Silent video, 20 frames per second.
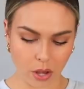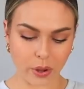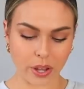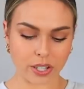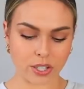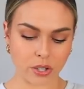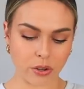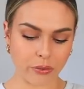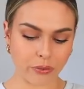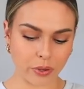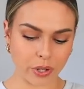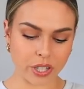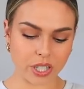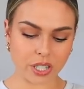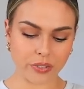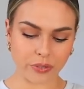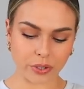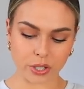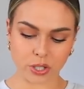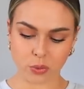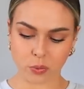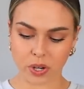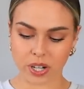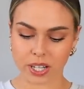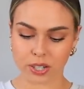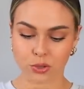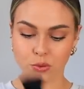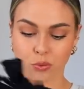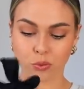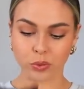Okay, so for this first one,
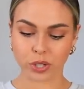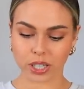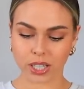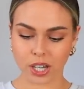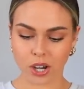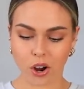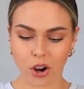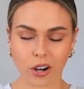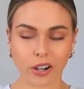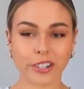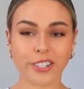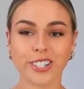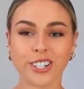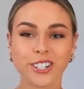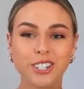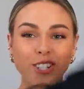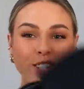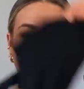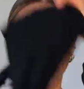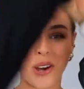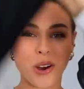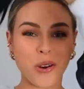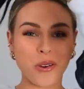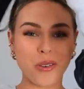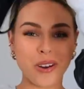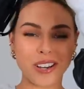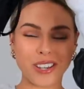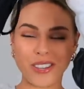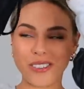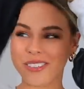it's really hard to
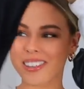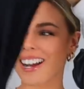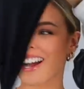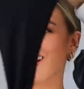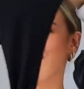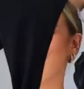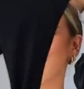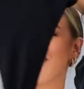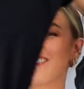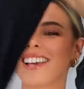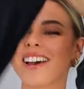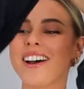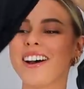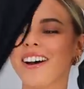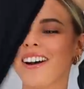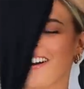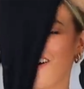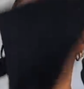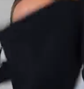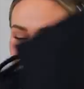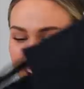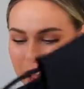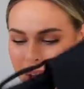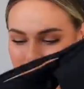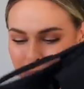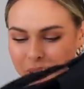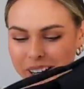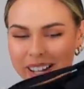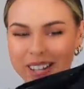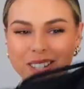show you guys on
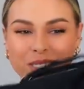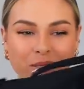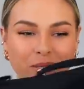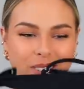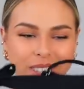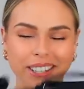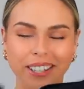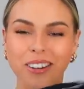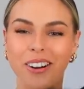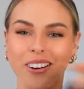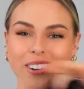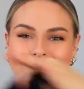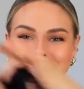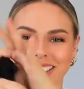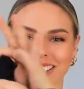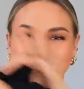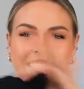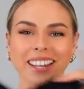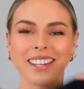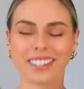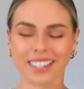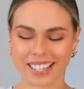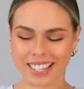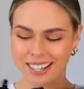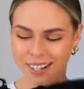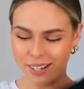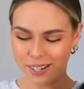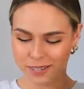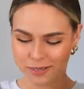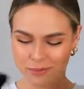camera. It's really hard to like
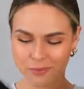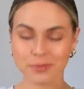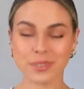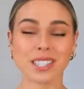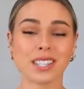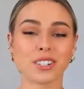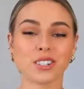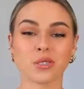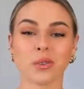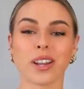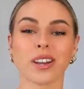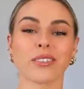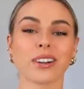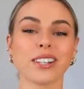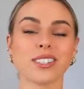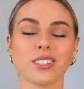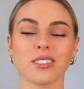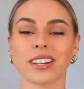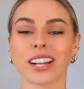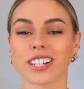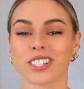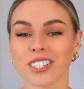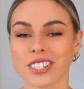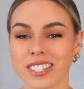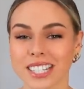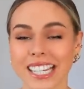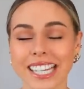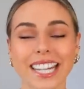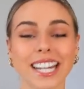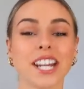get it situated right so you can actually
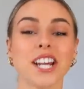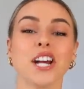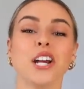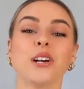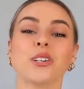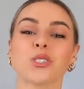see it.